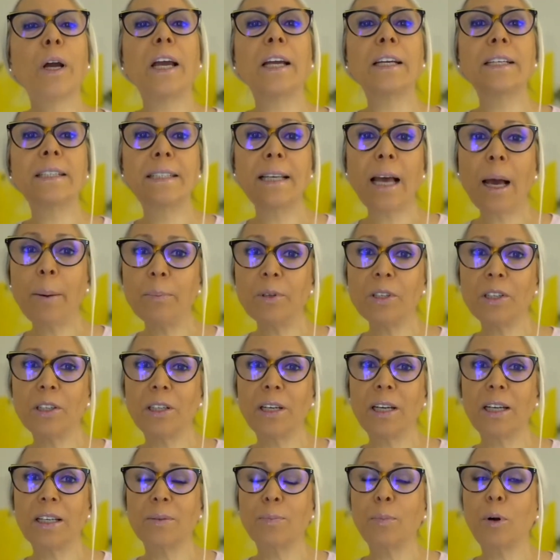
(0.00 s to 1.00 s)
accept
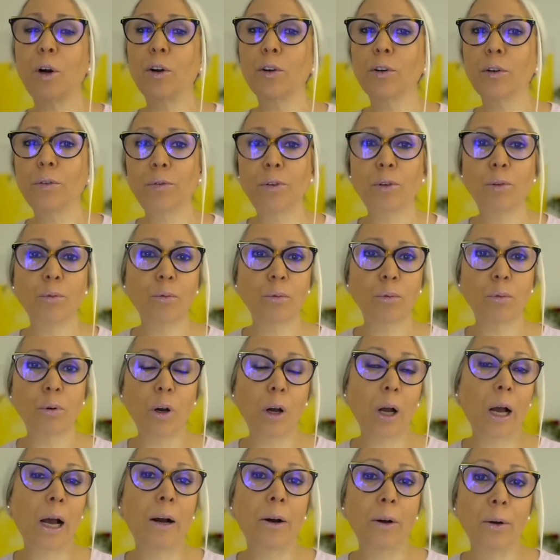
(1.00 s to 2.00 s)
it as part of you,
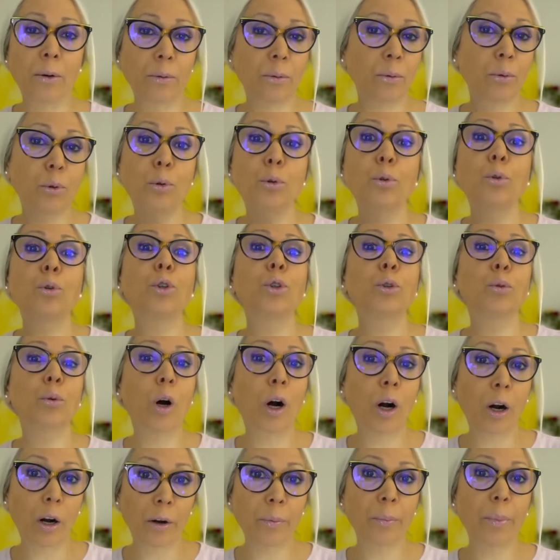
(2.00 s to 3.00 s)
who you
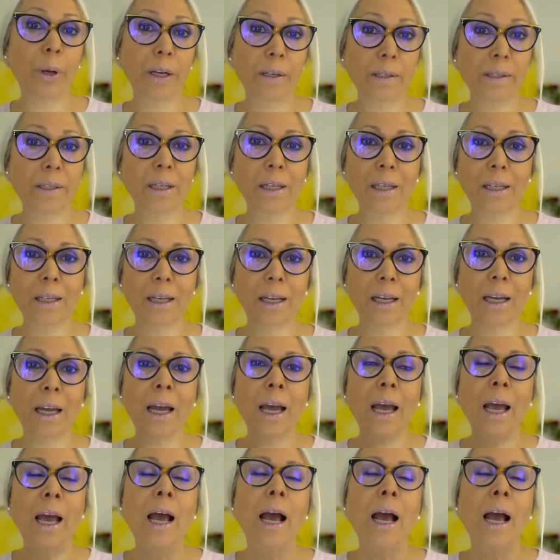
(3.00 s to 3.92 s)
are, basically.